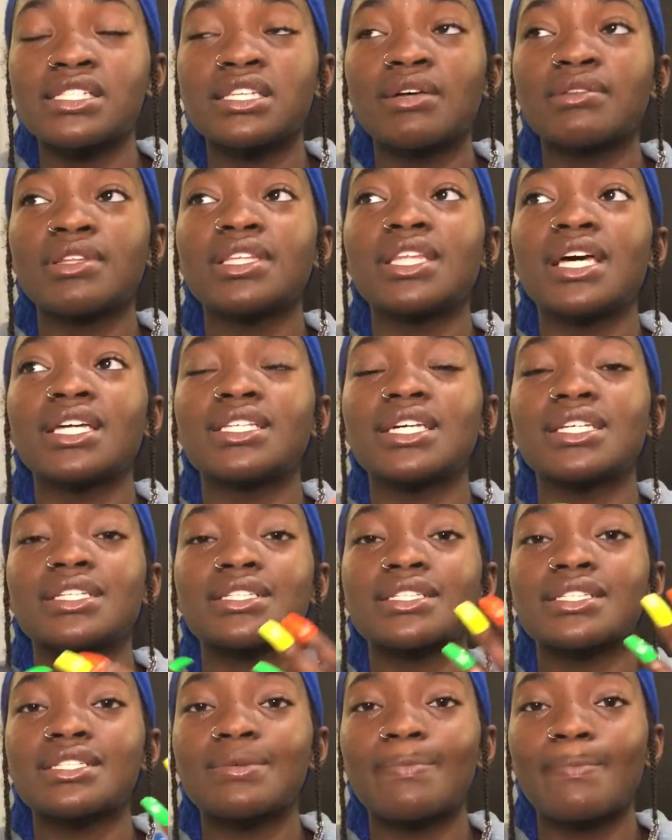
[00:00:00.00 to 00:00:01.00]
something that
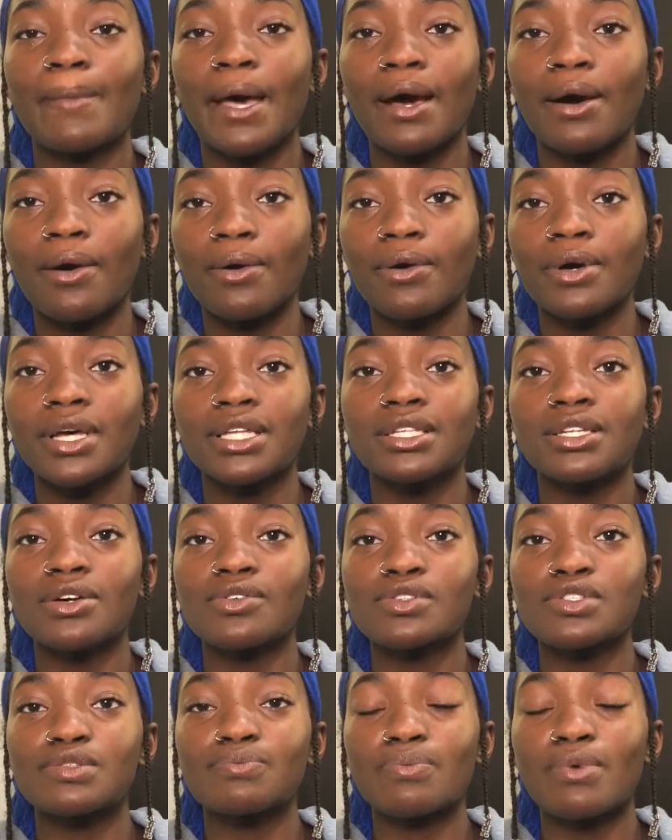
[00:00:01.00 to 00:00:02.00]
doesn't smell, and
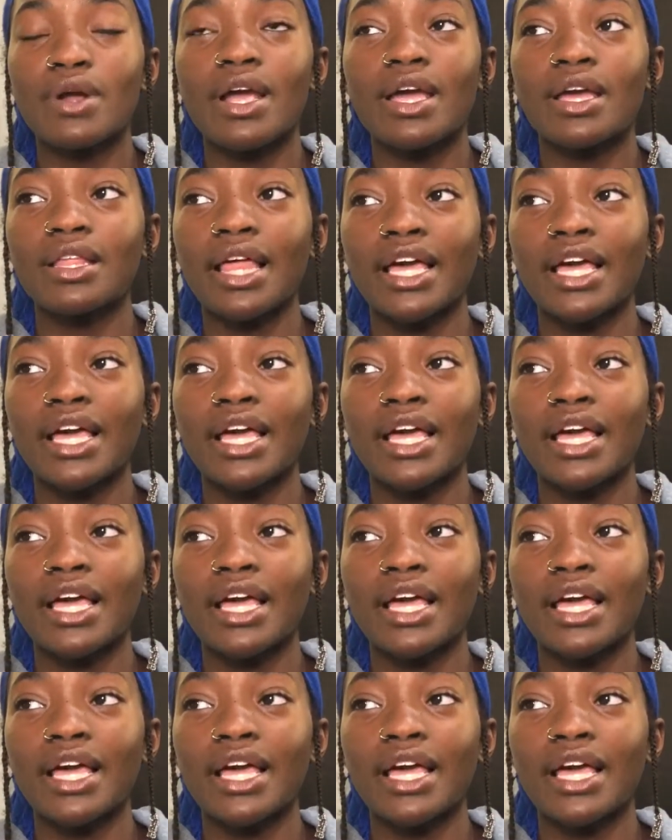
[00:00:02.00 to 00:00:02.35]
don't spray.